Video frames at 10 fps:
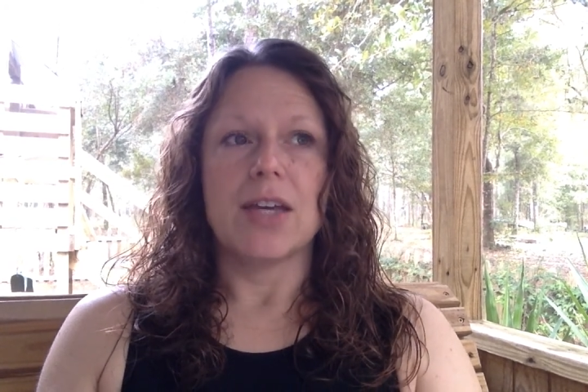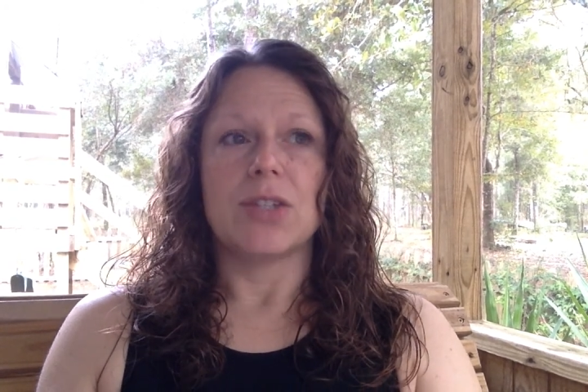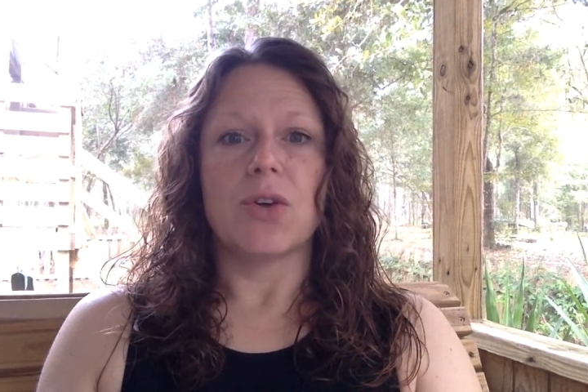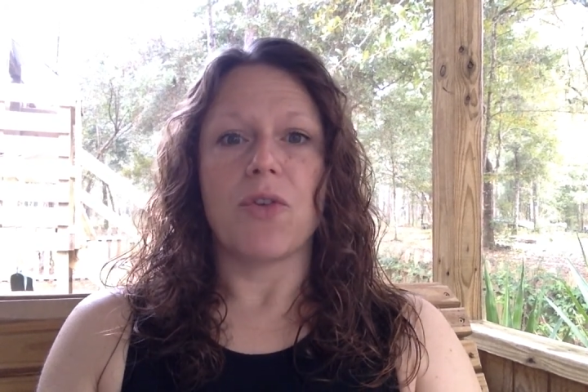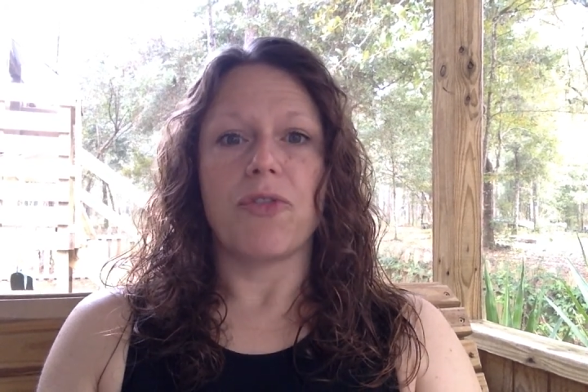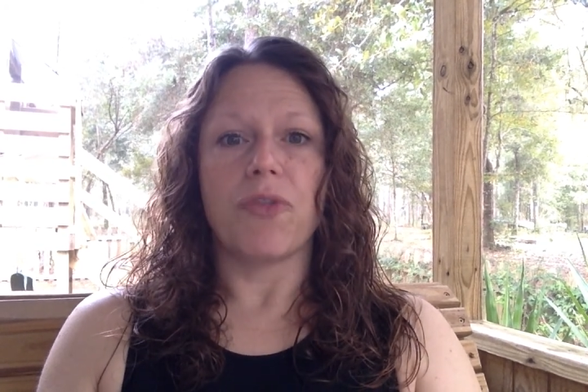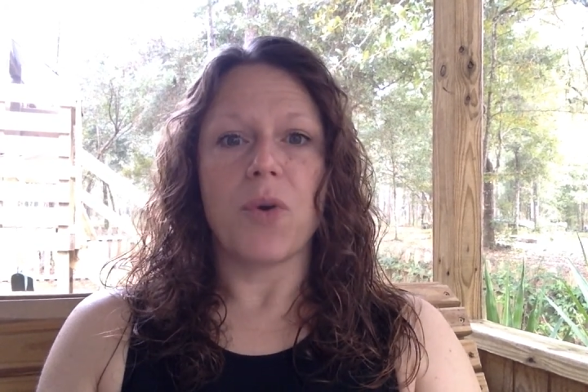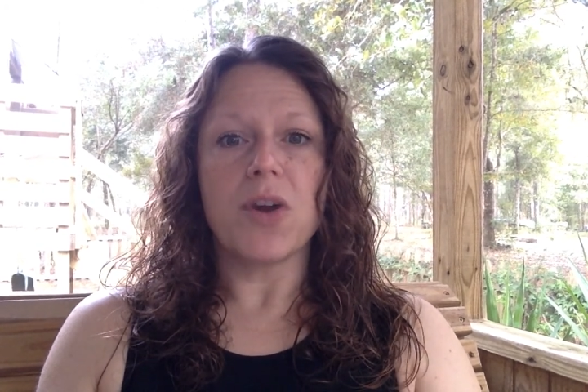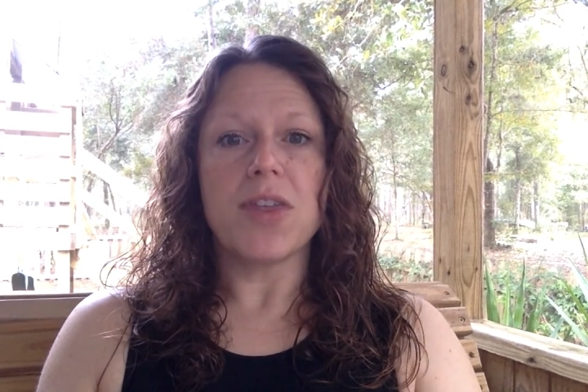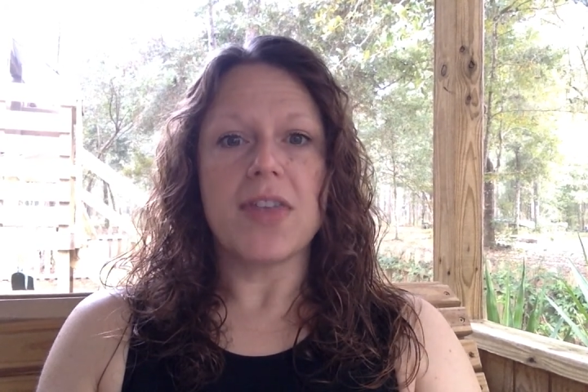So
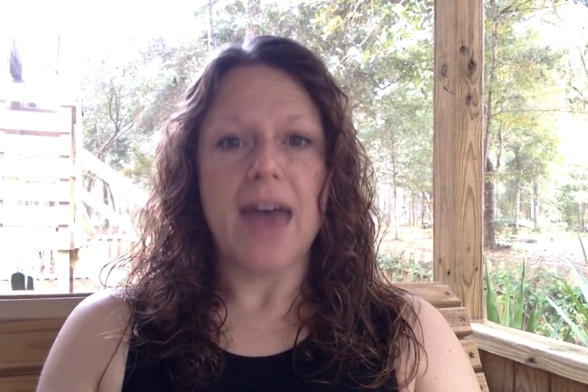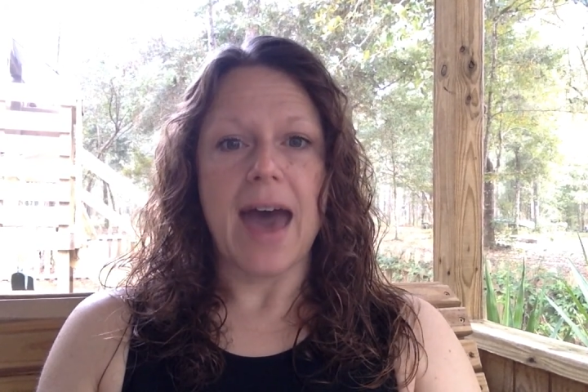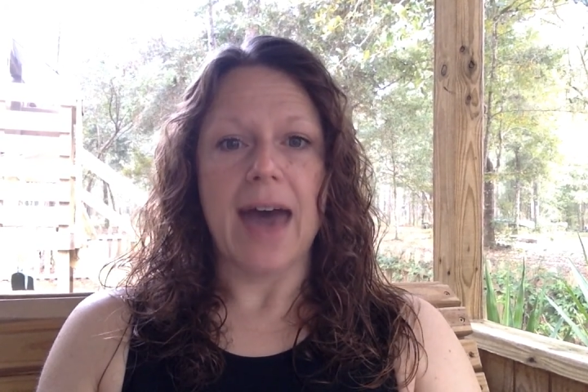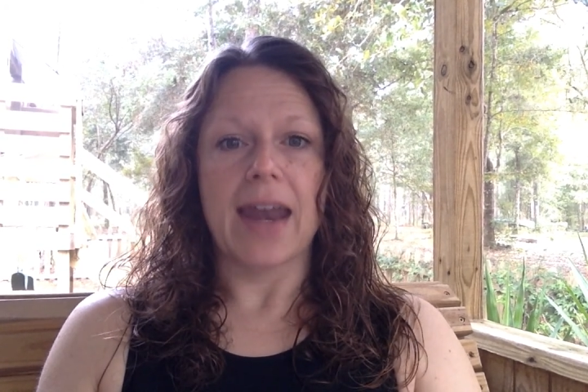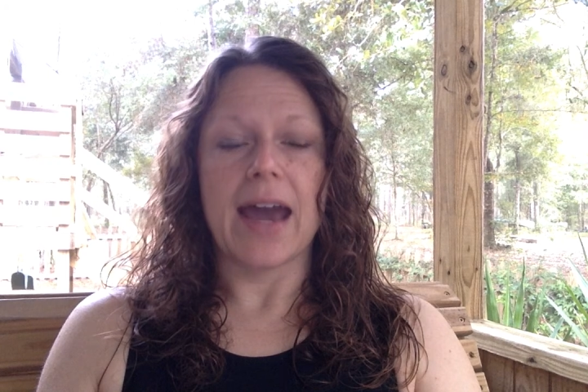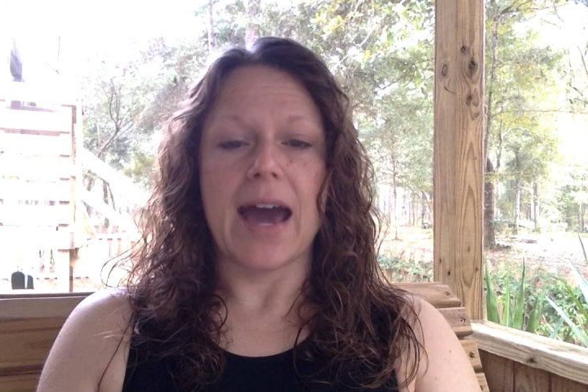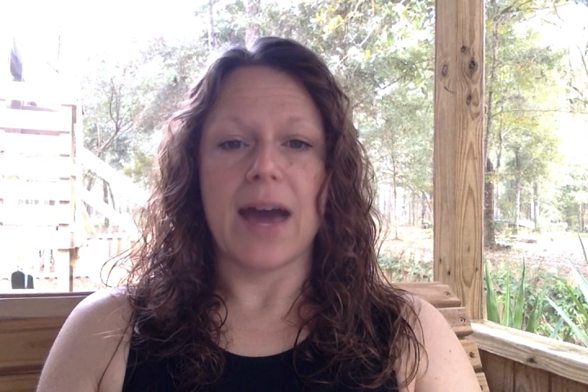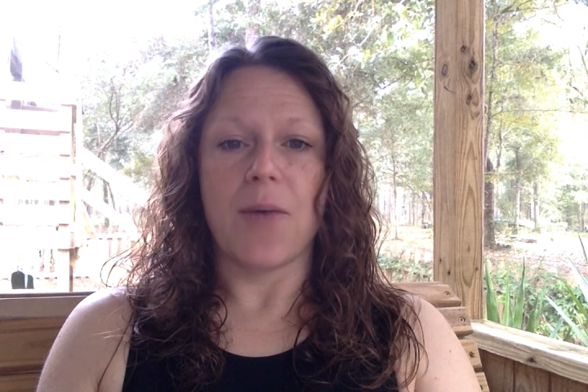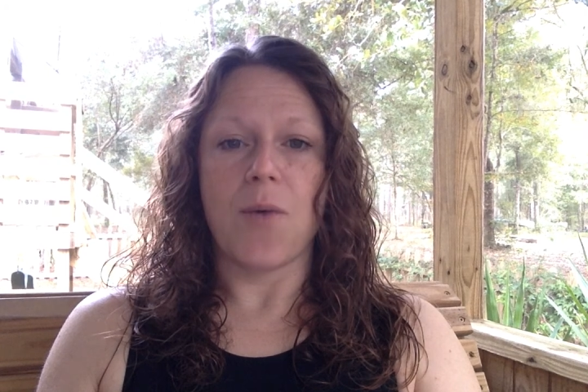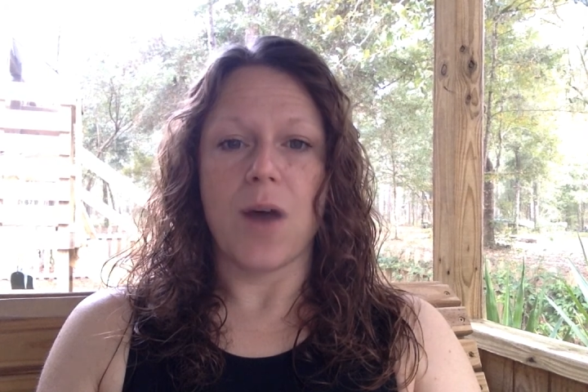for that,
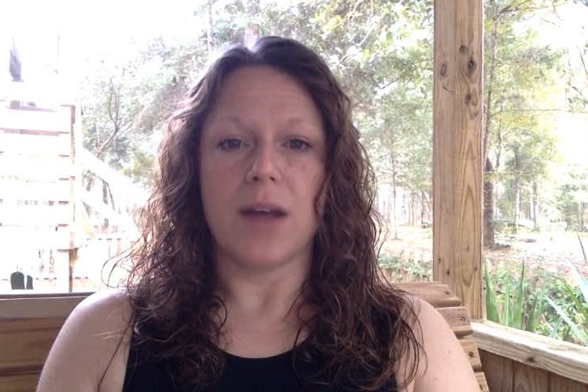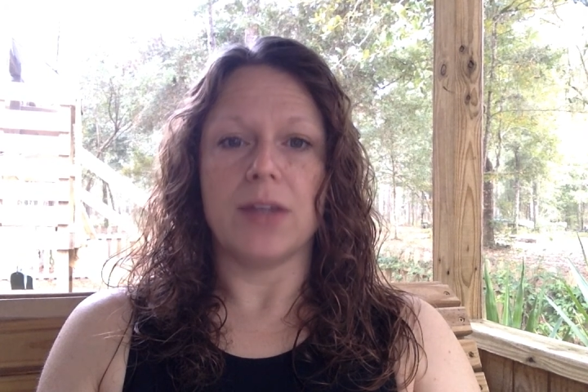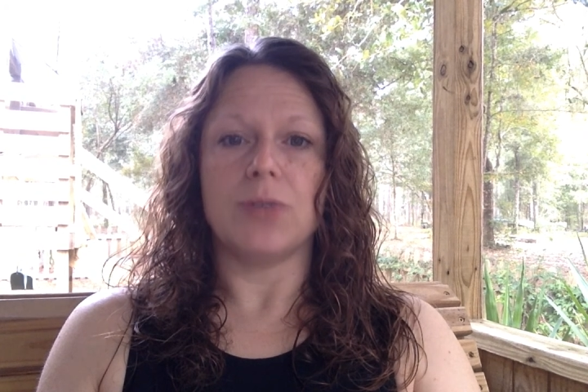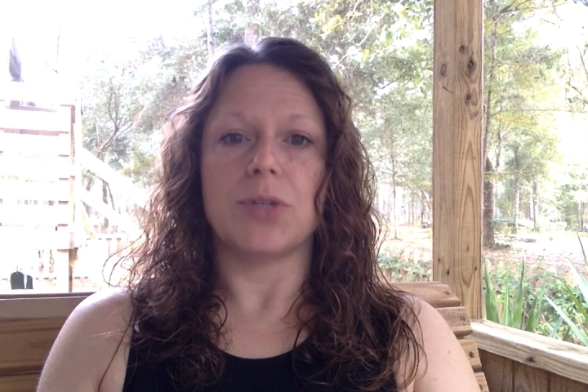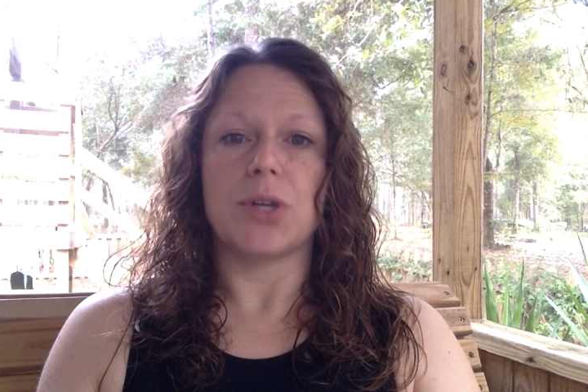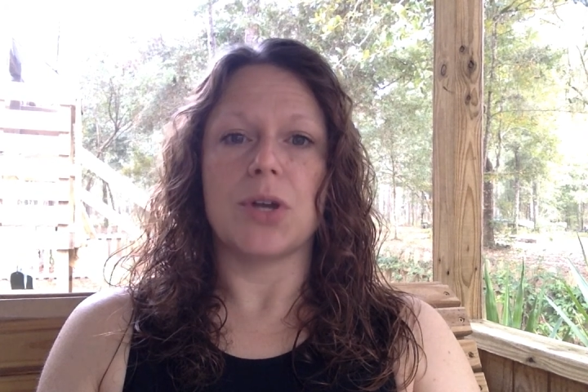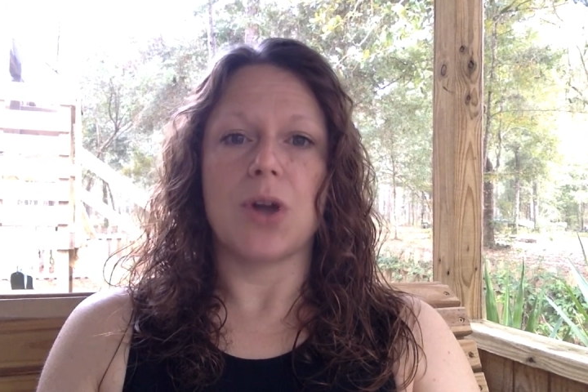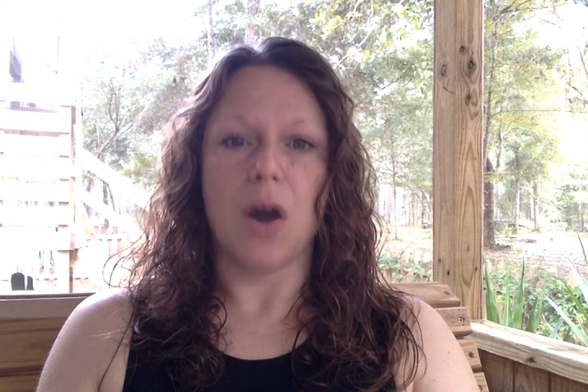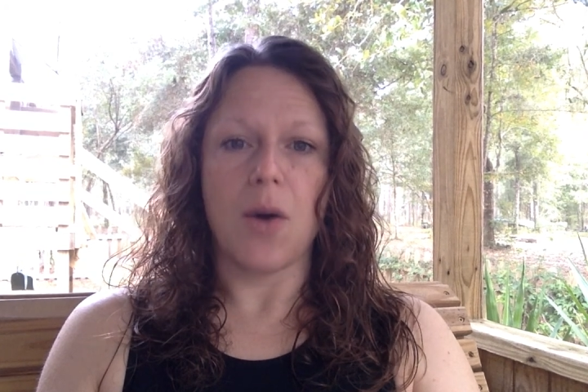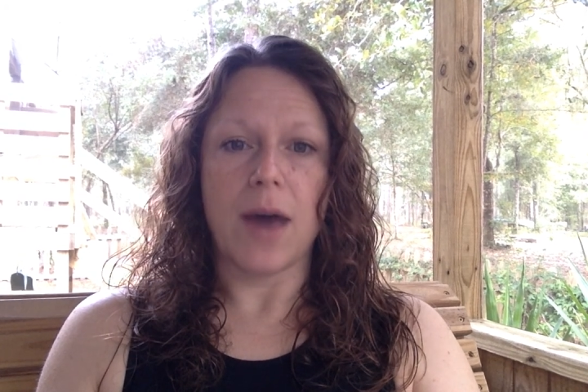I want you to
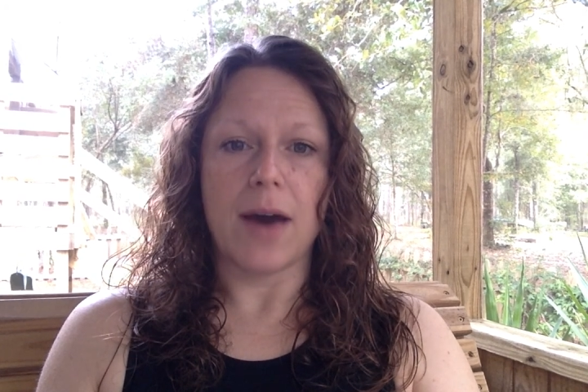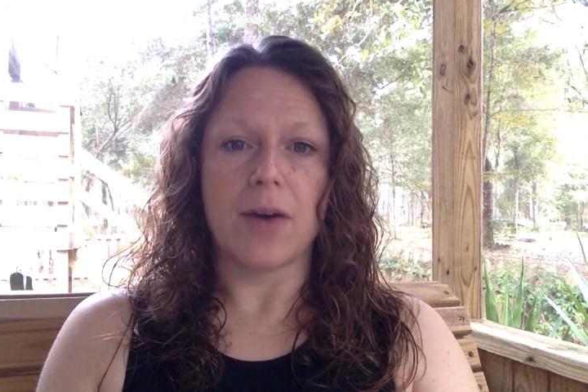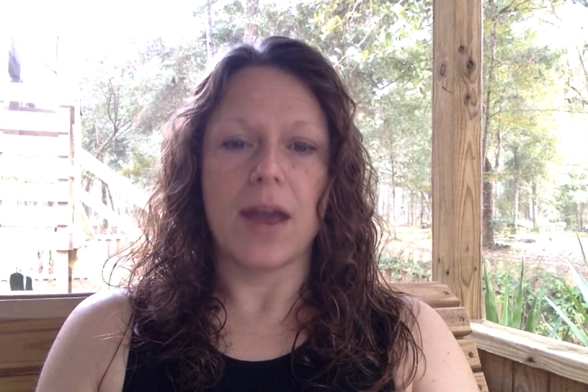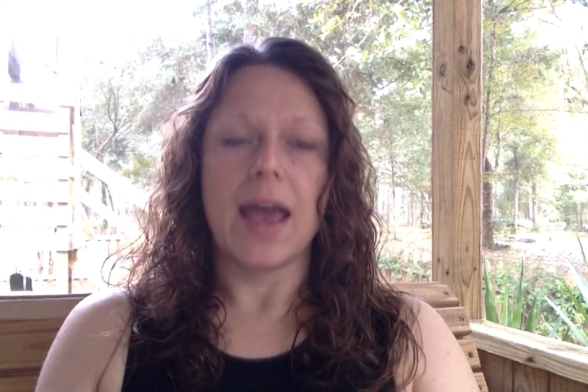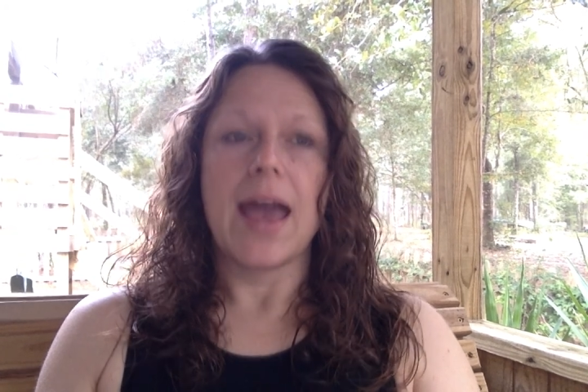go out